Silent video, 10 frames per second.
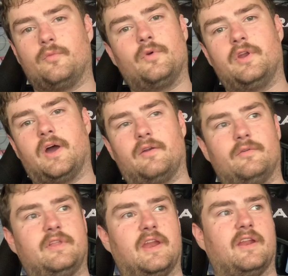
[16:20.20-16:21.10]
Would not,
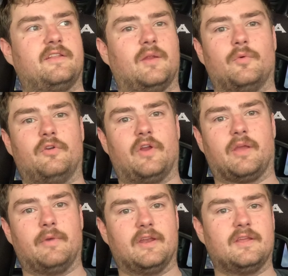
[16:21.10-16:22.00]
10 out of 10 wouldn't
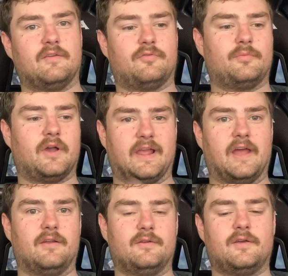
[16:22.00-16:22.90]
recommend it. If,
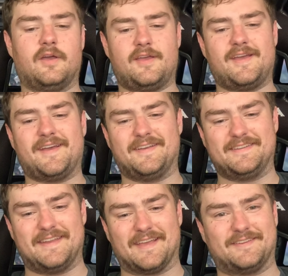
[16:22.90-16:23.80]
again,
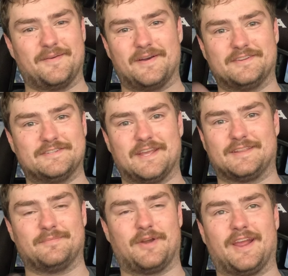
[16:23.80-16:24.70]
next time I'll just take
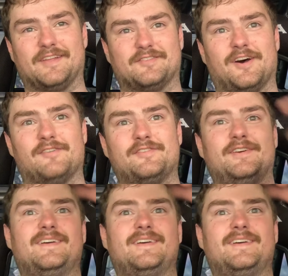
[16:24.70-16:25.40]
the brackets off.